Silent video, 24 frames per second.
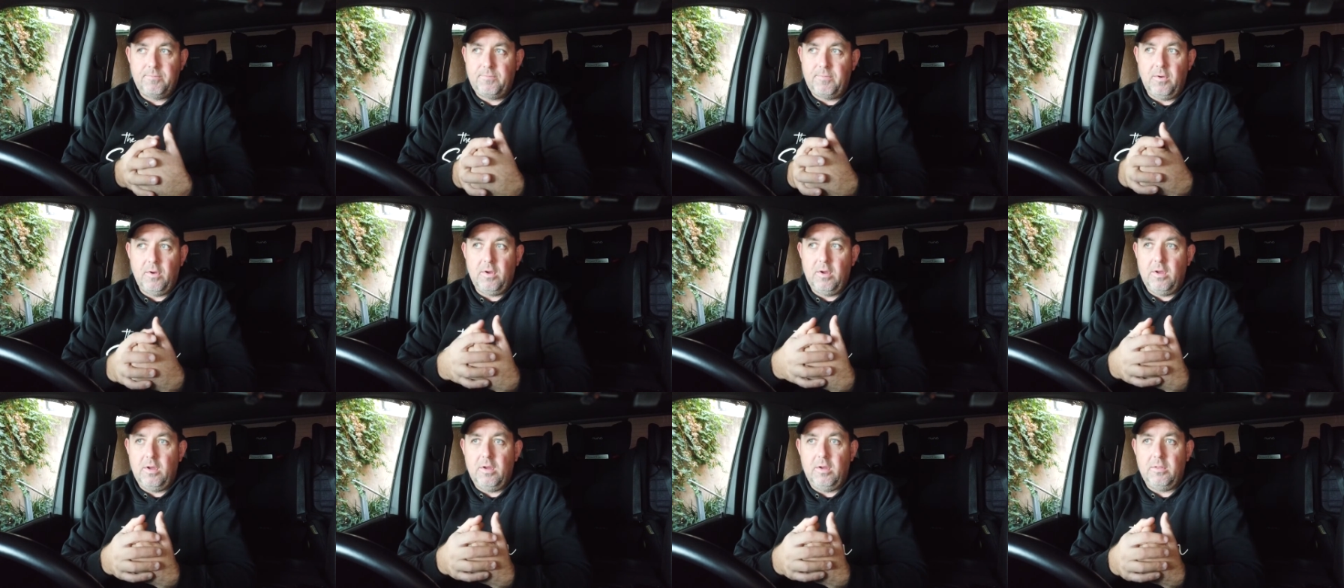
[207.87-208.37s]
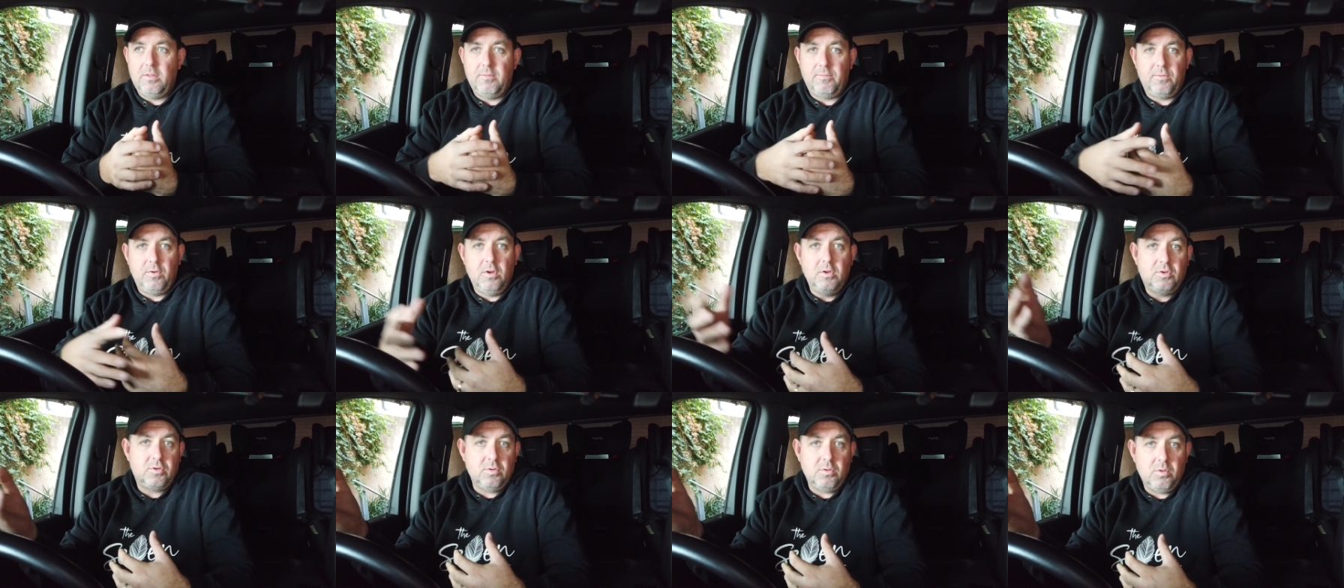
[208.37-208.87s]
for the
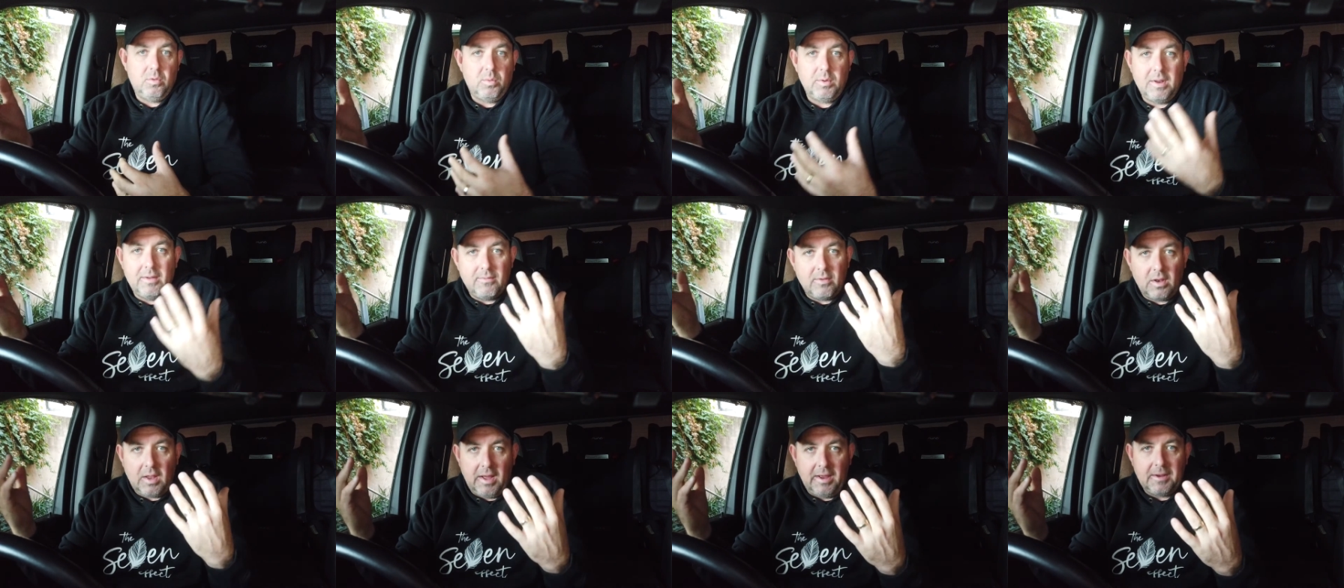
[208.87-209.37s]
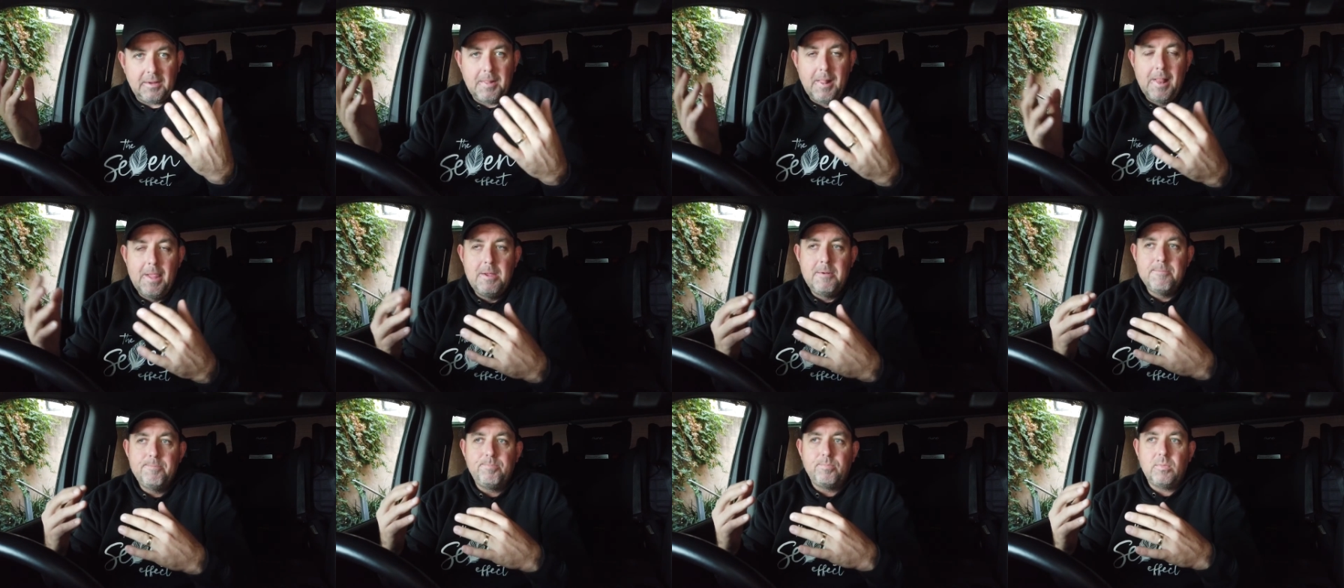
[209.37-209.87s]
future or whatever. Like
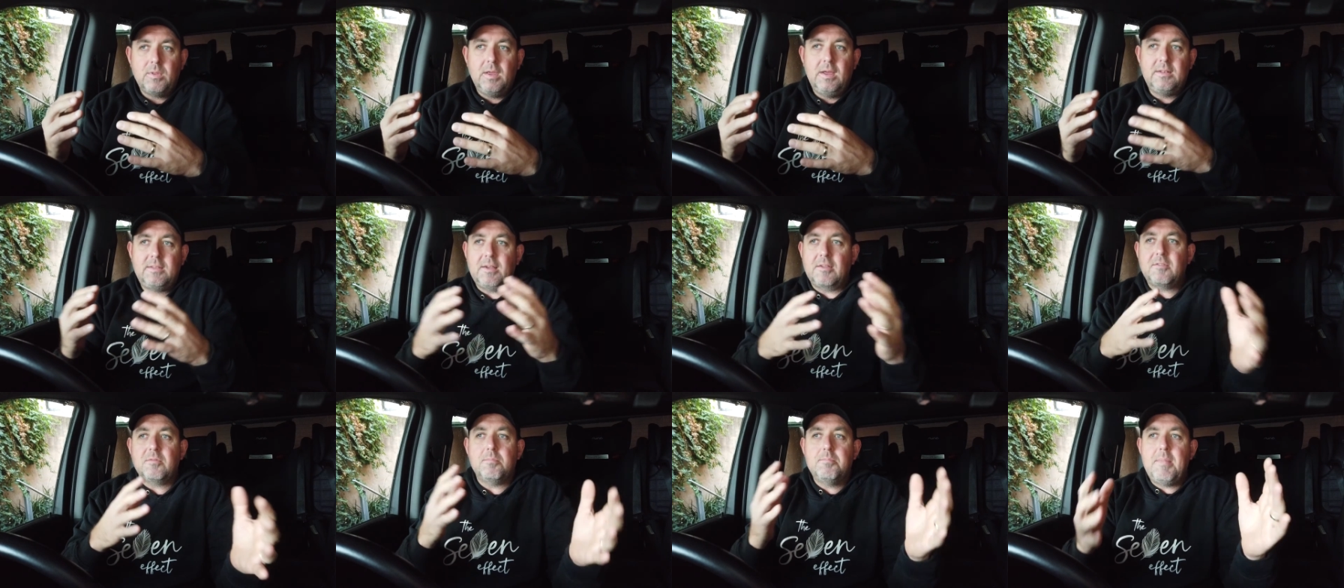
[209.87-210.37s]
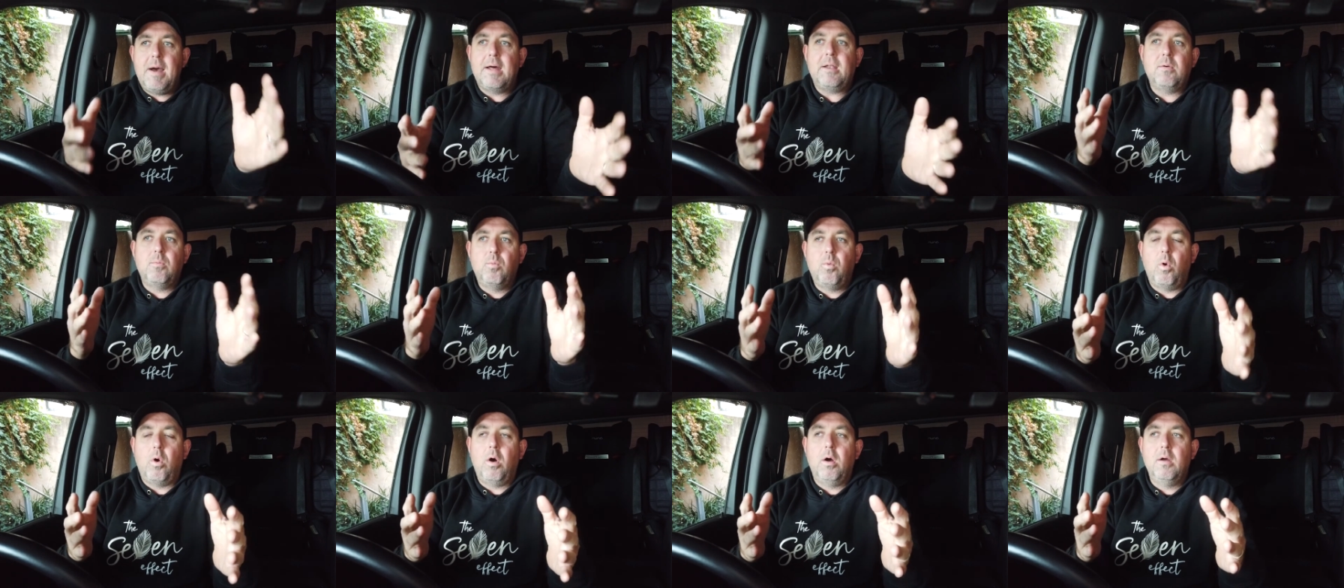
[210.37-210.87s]
it doesn't
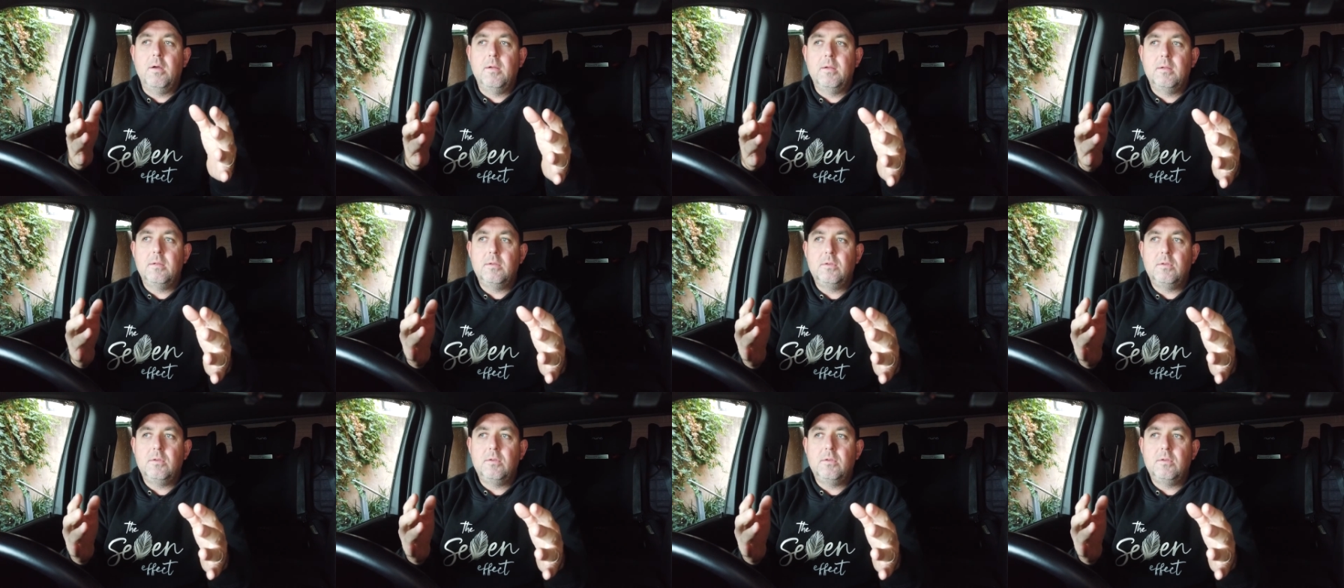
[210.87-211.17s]
matter what